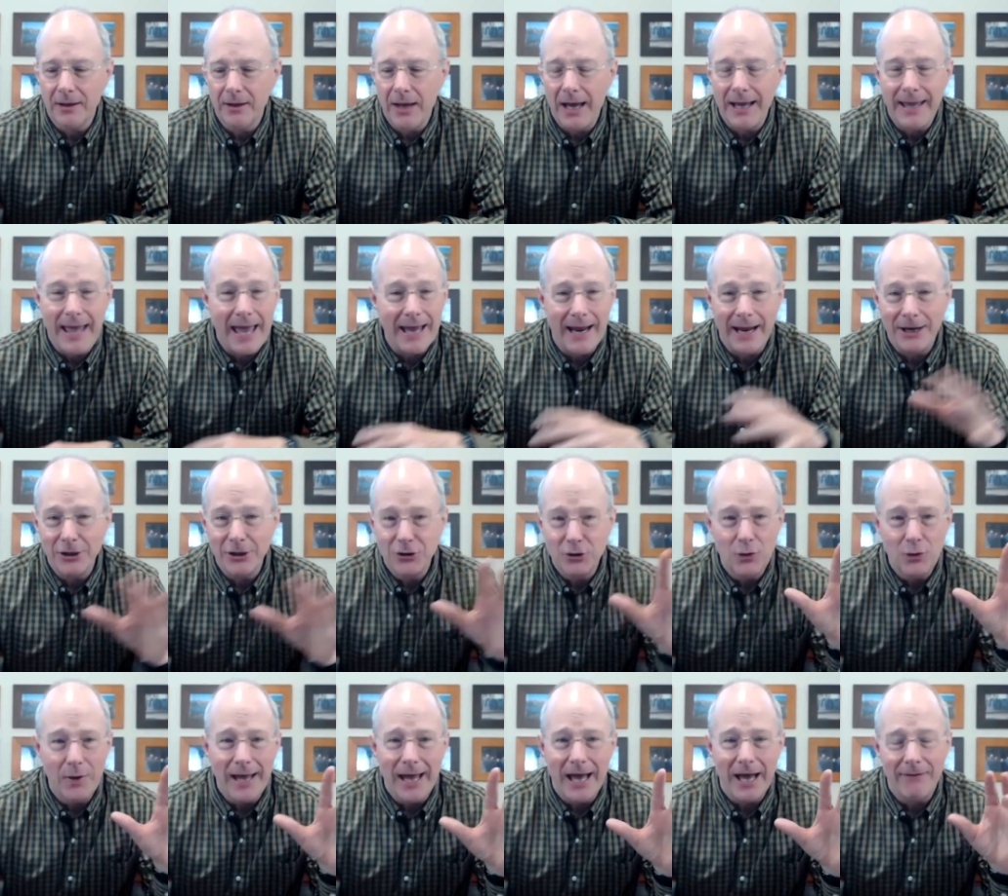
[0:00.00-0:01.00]
And I I
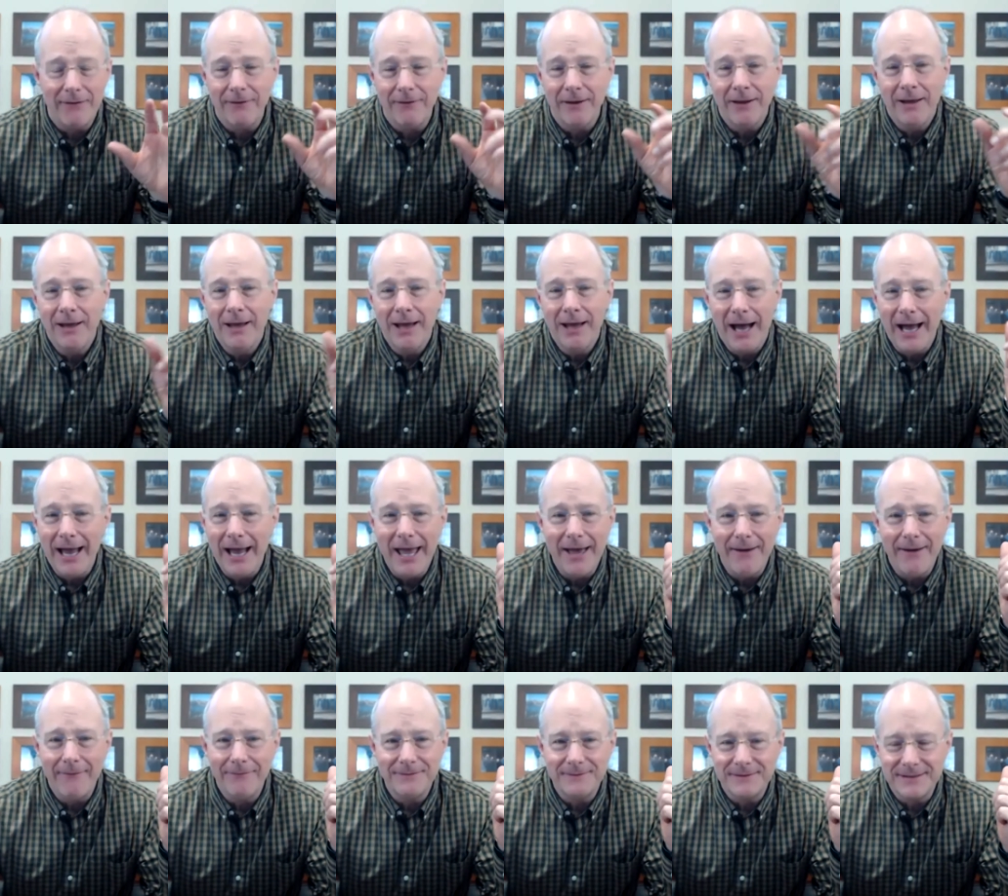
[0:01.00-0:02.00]
do have I
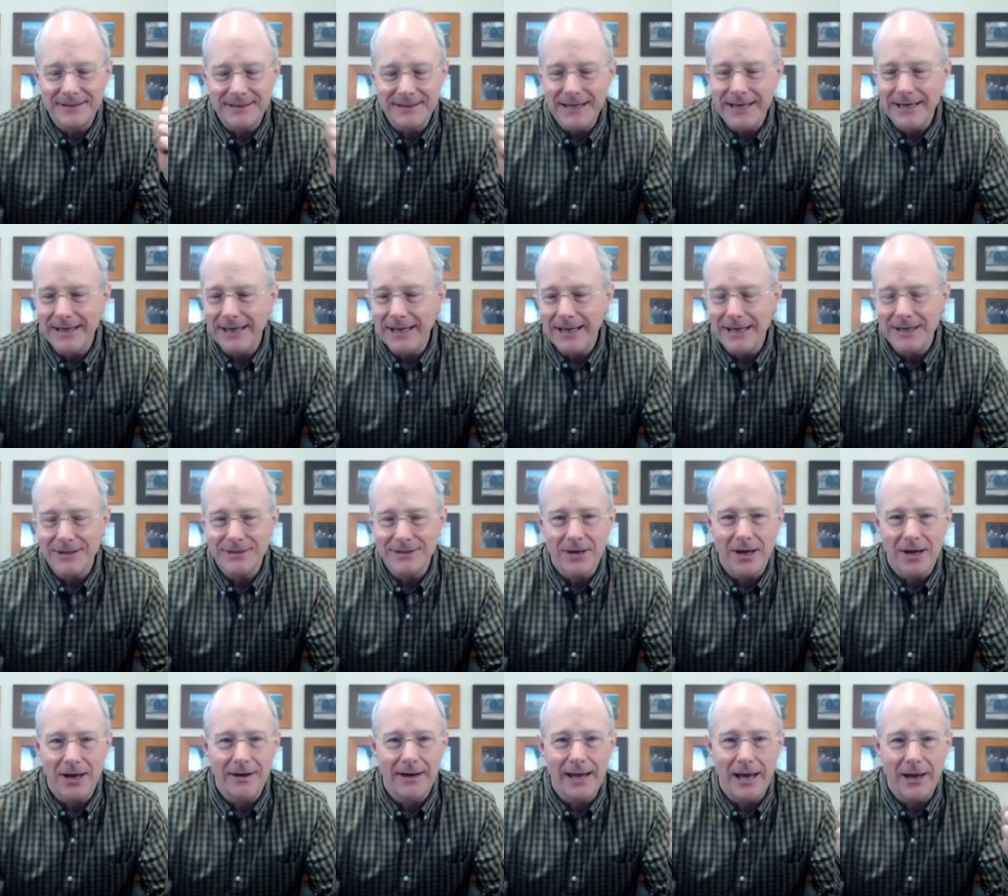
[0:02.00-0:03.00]
have CDs
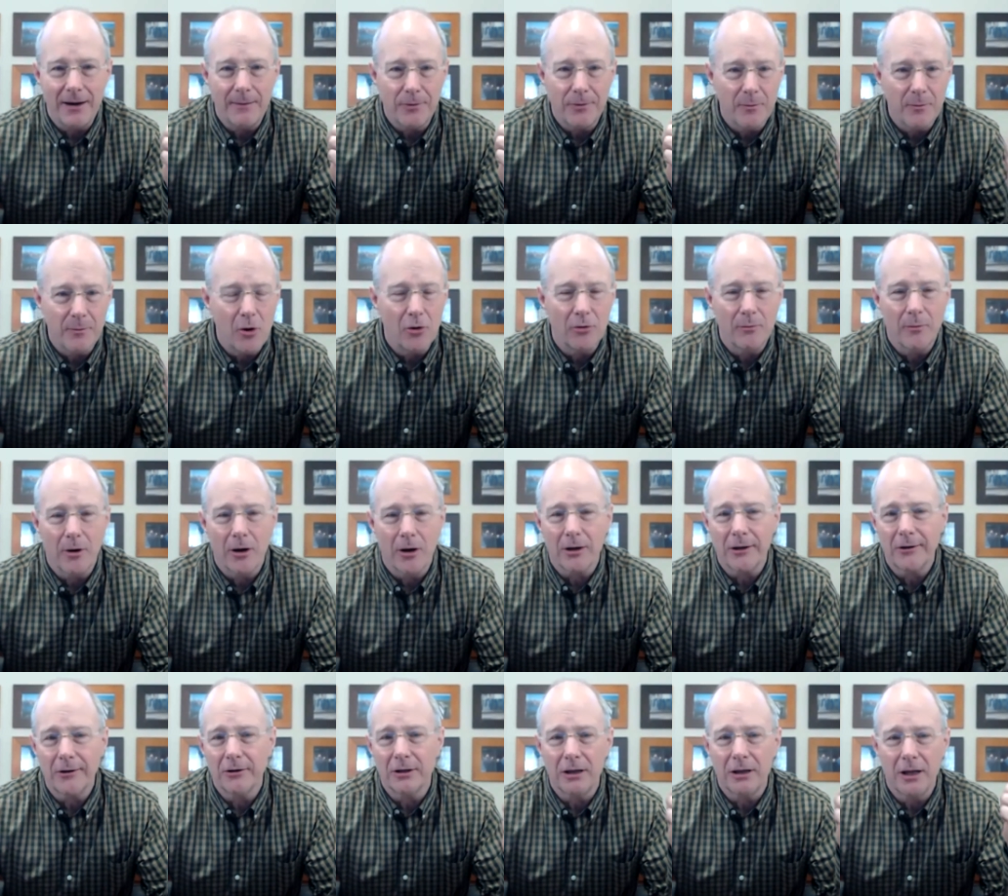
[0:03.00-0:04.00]
on how to promote and
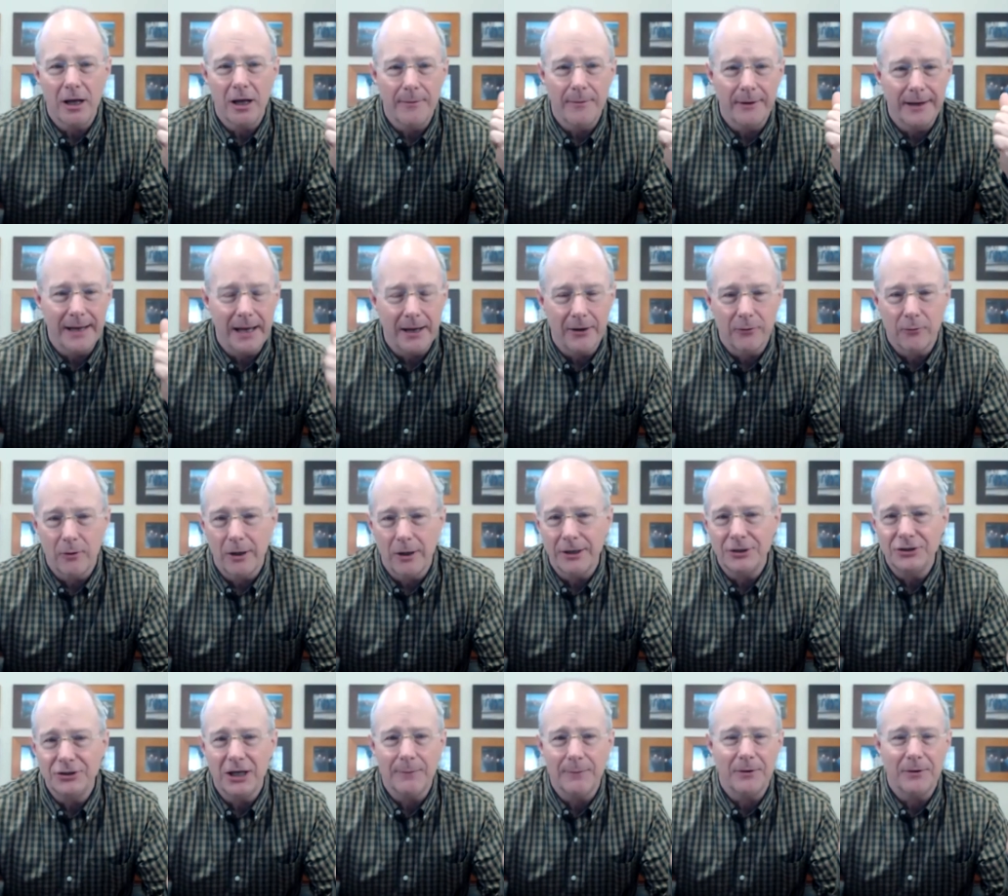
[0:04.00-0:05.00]
market your club, on how to run a
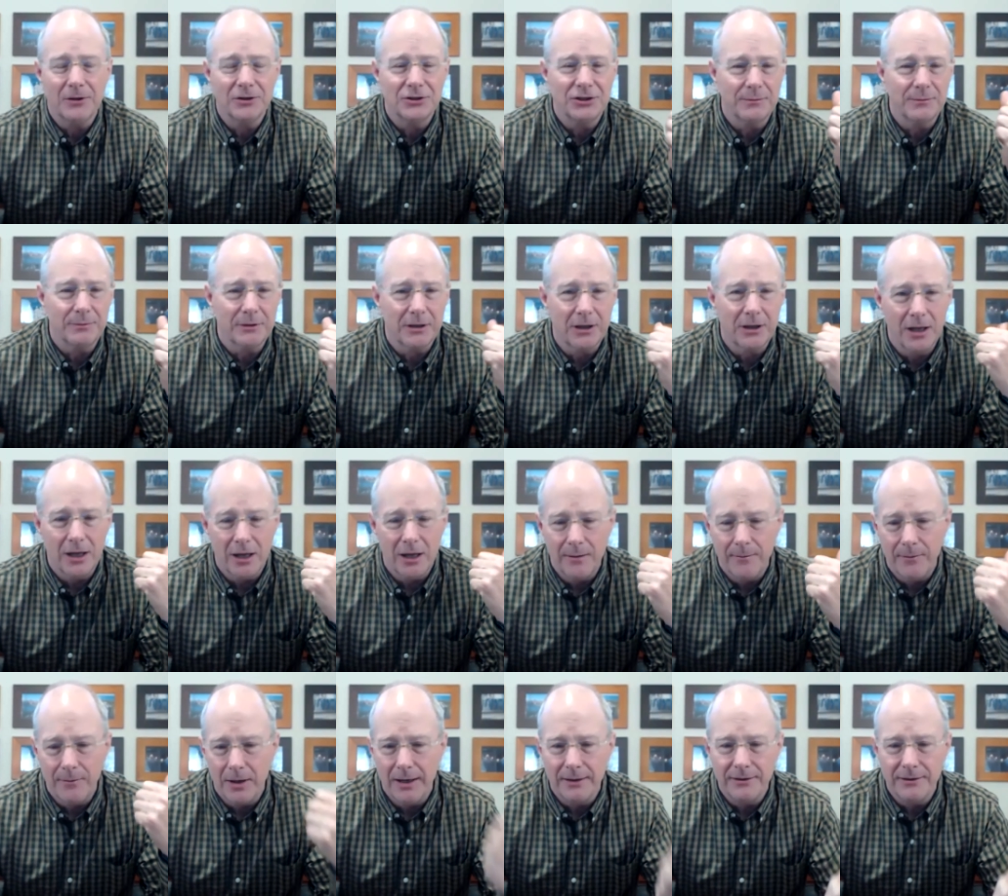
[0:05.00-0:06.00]
championship
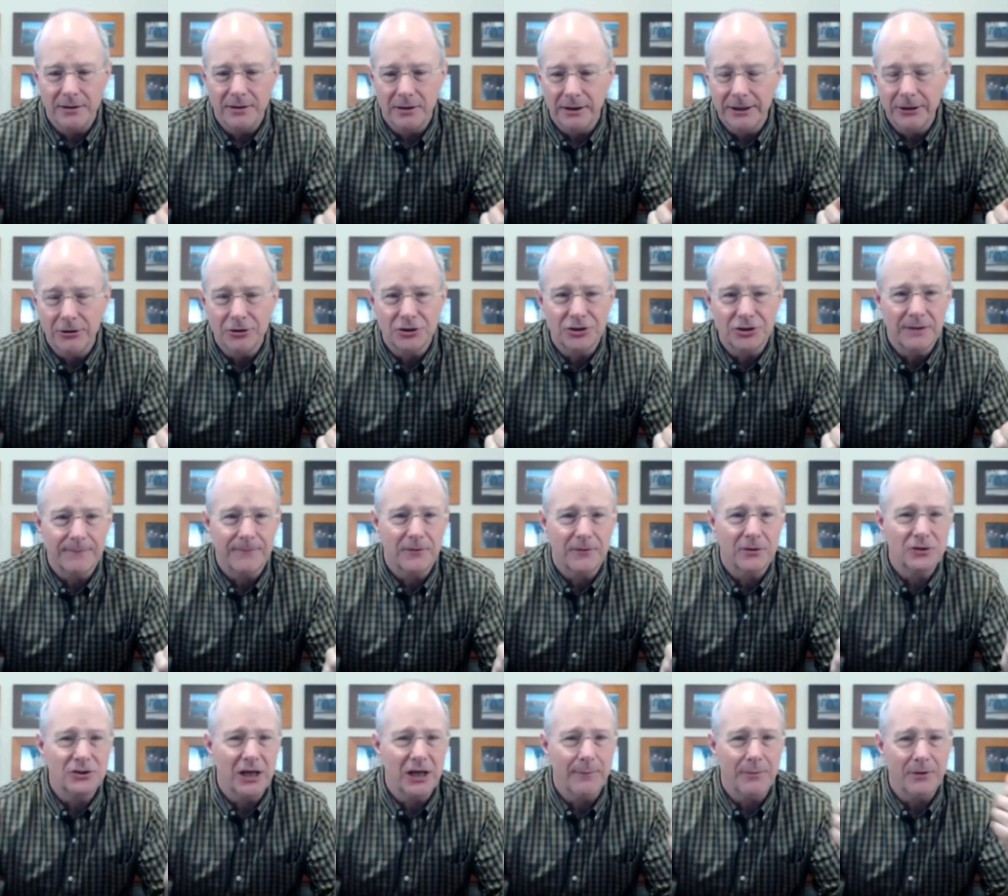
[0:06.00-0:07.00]
club, on leadership for
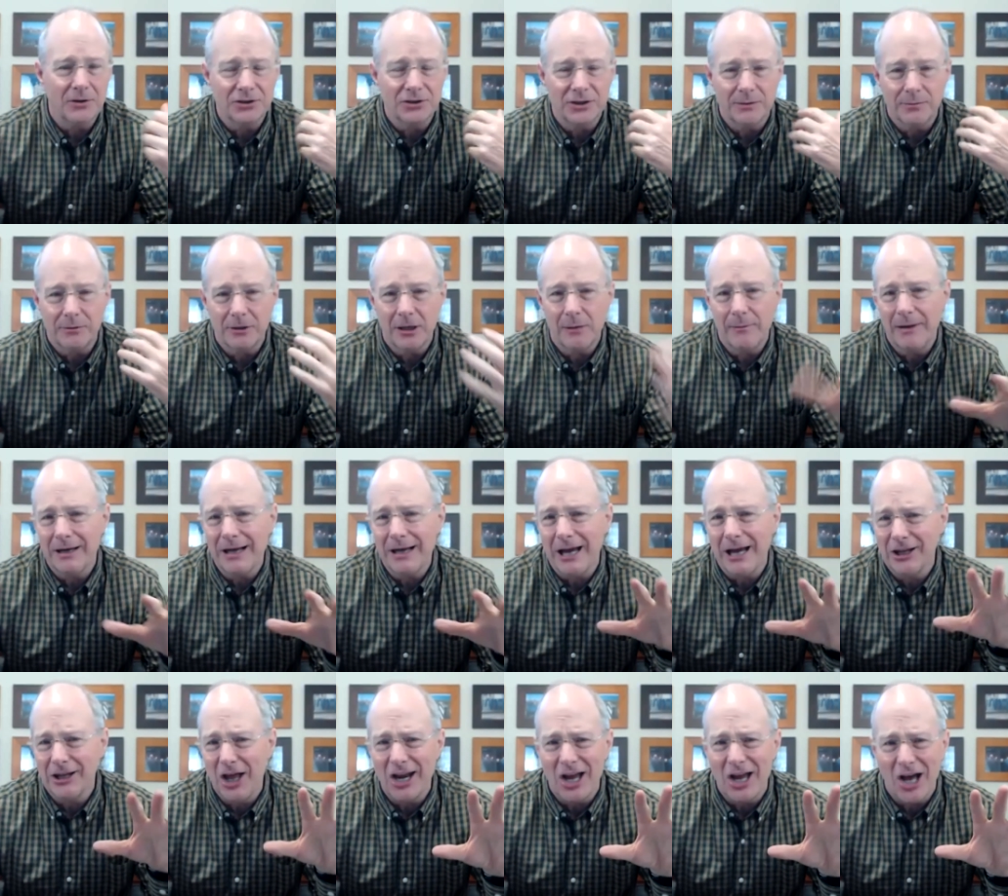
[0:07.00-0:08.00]
championship club. I got
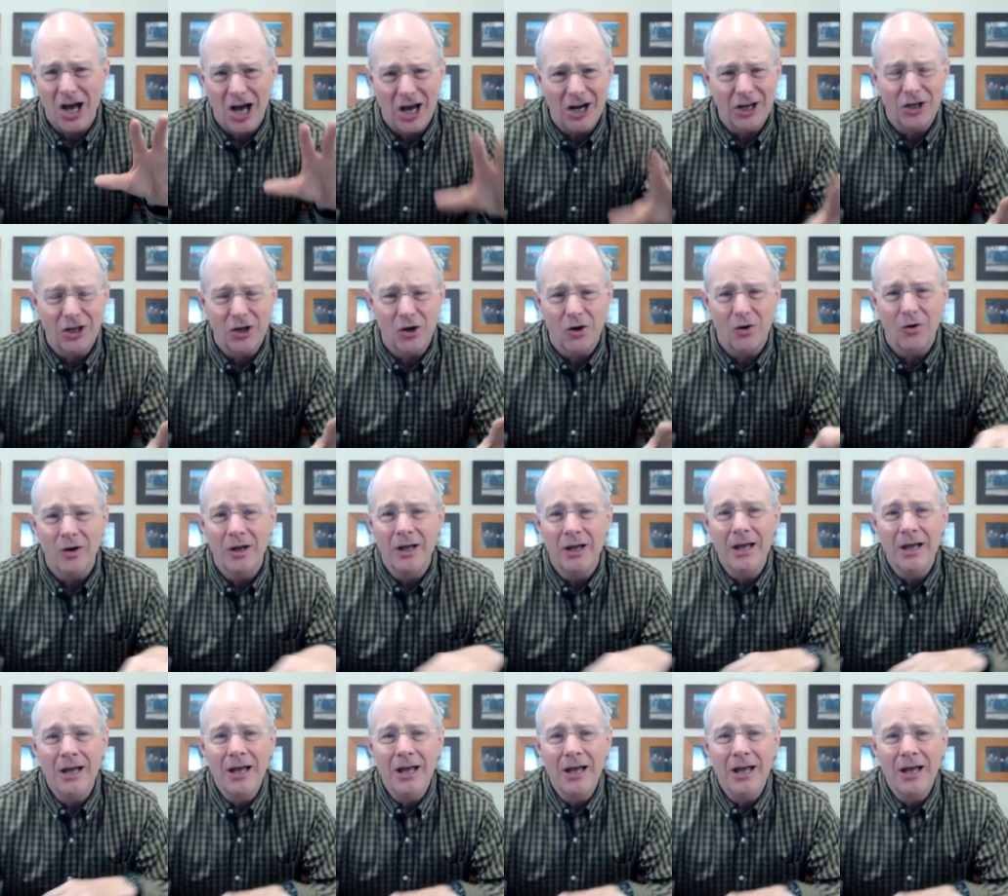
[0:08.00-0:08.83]
a lot of audio